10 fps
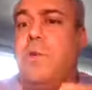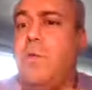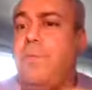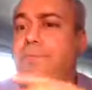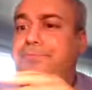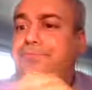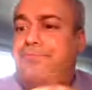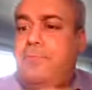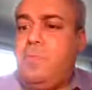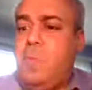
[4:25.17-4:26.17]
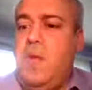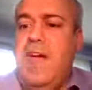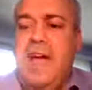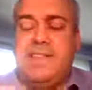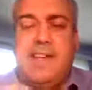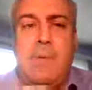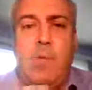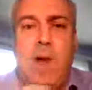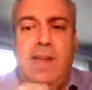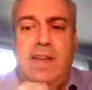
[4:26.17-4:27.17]
All right. So
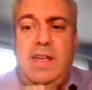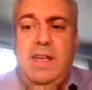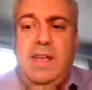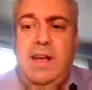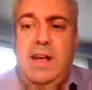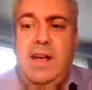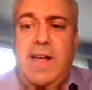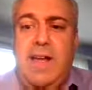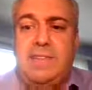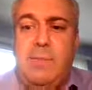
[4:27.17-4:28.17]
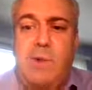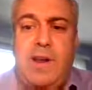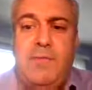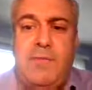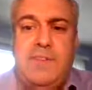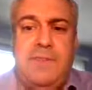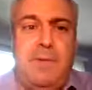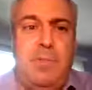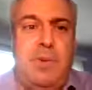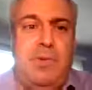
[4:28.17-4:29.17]
as I'm waiting for
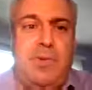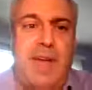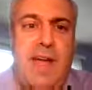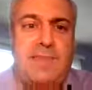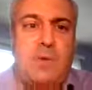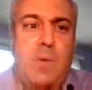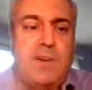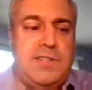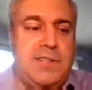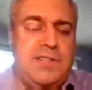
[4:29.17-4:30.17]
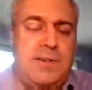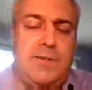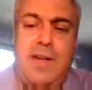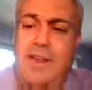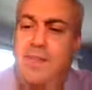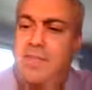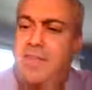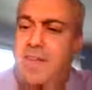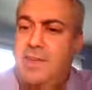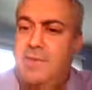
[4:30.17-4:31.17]
different people to ask questions, and
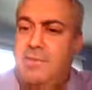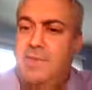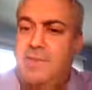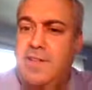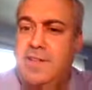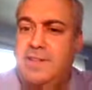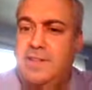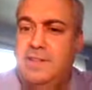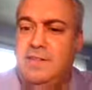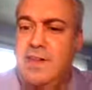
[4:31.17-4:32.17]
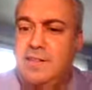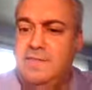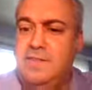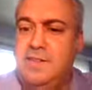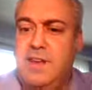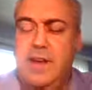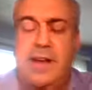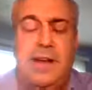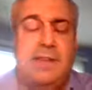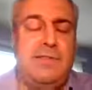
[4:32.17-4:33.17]
thank you for the likes and the loves.
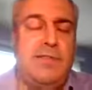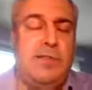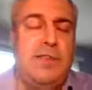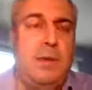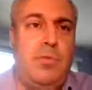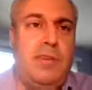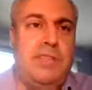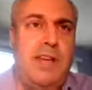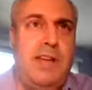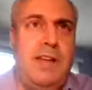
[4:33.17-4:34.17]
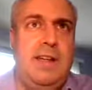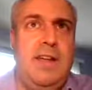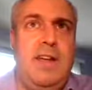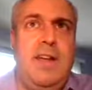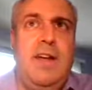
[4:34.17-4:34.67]
Certainly appreciate it.